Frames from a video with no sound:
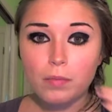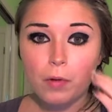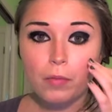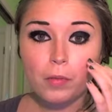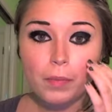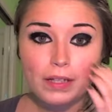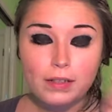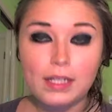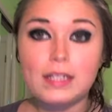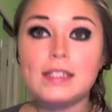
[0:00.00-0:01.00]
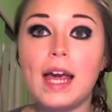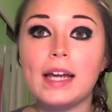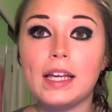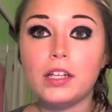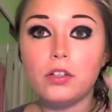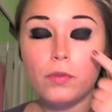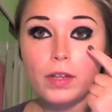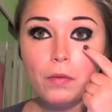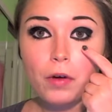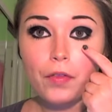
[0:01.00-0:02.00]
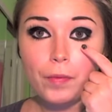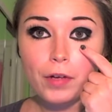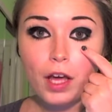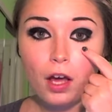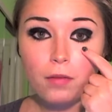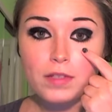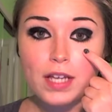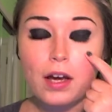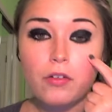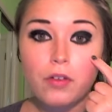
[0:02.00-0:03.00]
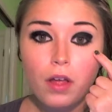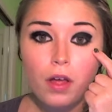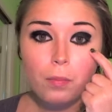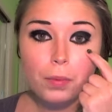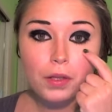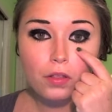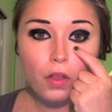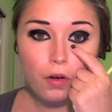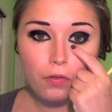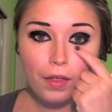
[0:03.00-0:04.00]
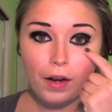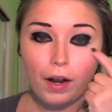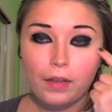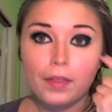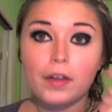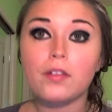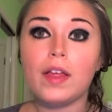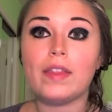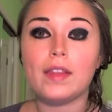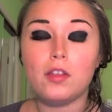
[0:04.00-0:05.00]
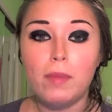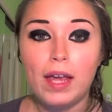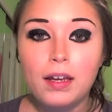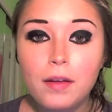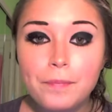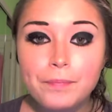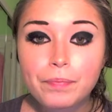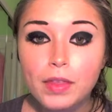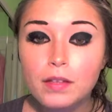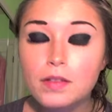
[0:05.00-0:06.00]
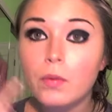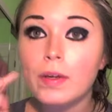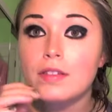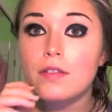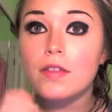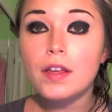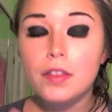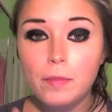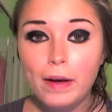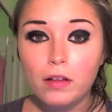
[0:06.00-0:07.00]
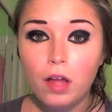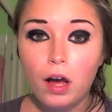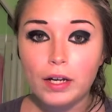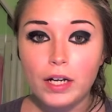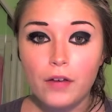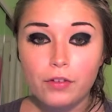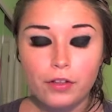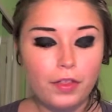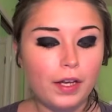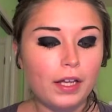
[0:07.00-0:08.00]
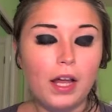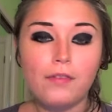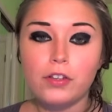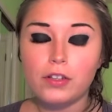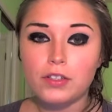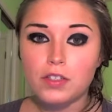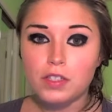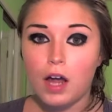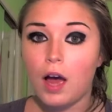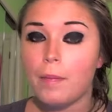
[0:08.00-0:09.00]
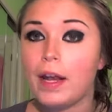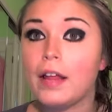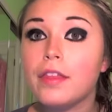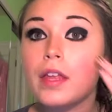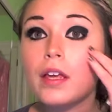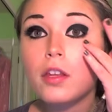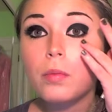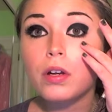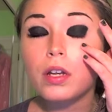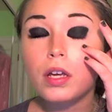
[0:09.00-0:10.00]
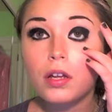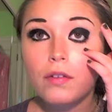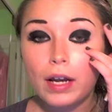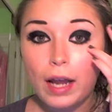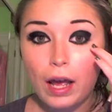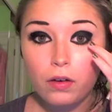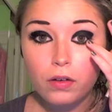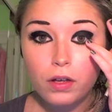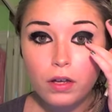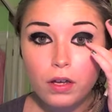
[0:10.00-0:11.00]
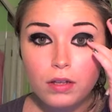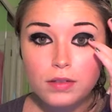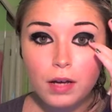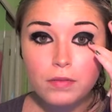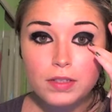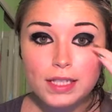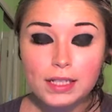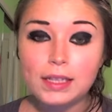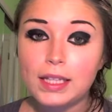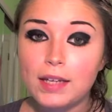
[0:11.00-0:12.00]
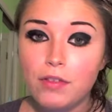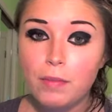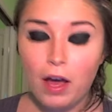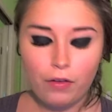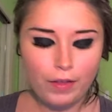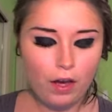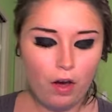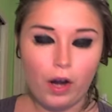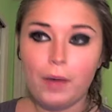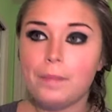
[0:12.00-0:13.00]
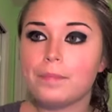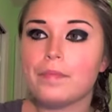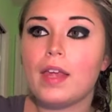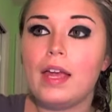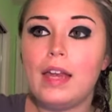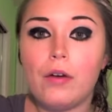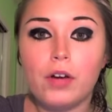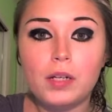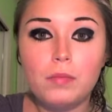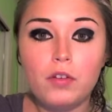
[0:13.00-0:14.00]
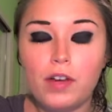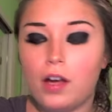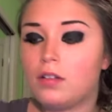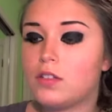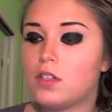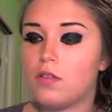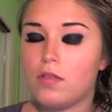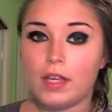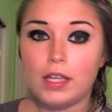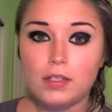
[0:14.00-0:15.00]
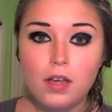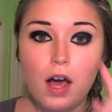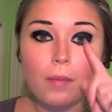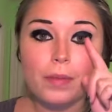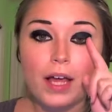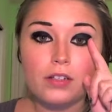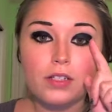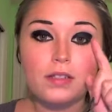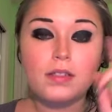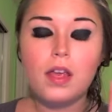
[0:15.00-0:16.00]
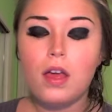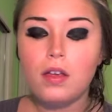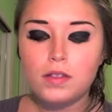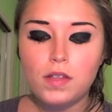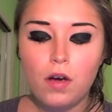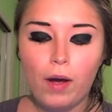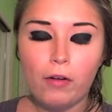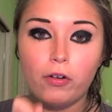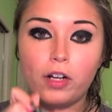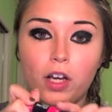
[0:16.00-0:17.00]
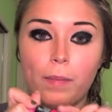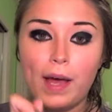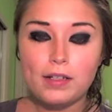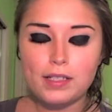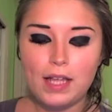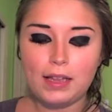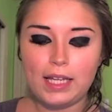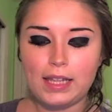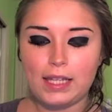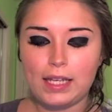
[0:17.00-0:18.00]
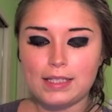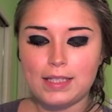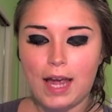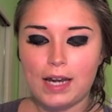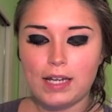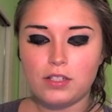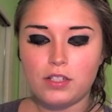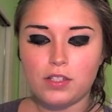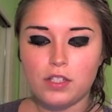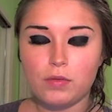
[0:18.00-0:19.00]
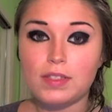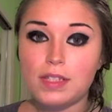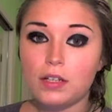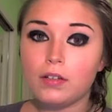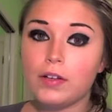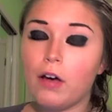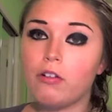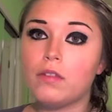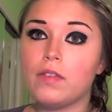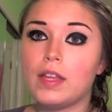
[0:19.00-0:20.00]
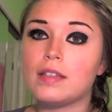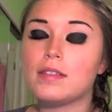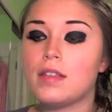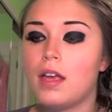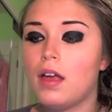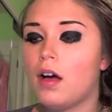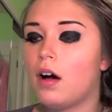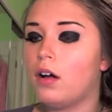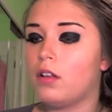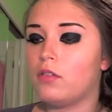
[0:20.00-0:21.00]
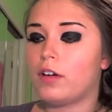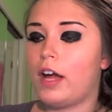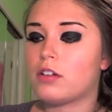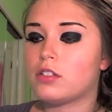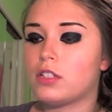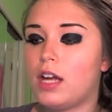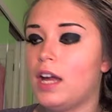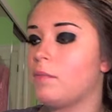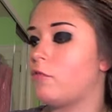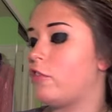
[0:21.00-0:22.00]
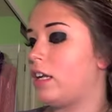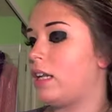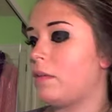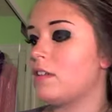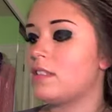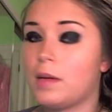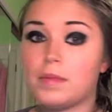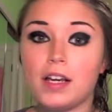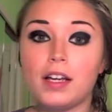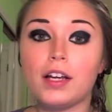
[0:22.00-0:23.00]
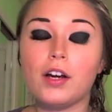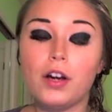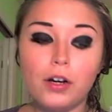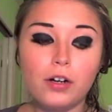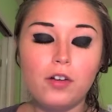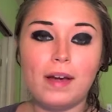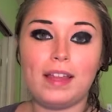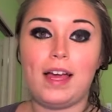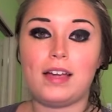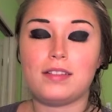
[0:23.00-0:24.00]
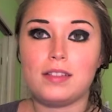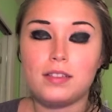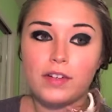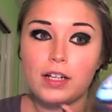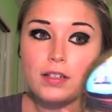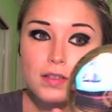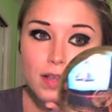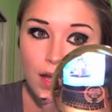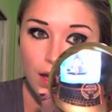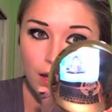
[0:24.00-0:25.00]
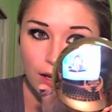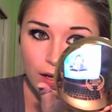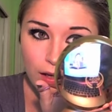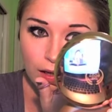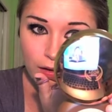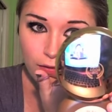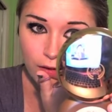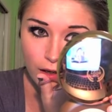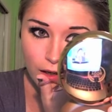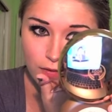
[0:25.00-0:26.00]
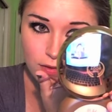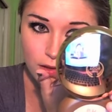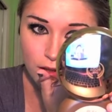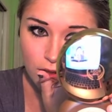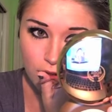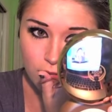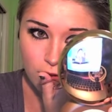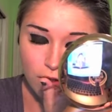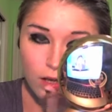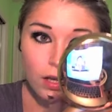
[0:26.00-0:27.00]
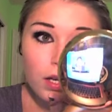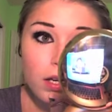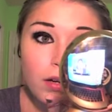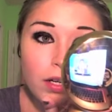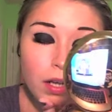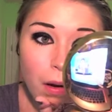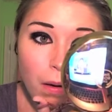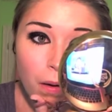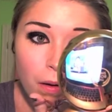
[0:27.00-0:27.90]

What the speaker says: bit more neat and tidy, and you really want them to come down below that eyeliner line that you made. So once you think they're about long enough or thick enough, you can just stop, and I think they're pretty good right now. So I'm just going to leave them how they are. And now we're going to move on to the top lashes. So I'm going to go back to that lengthening side and just do a single coat of this all over. Actually, I am forgetting my steps. I'm going to curl my lashes first. And I feel like I have something in my eye right now.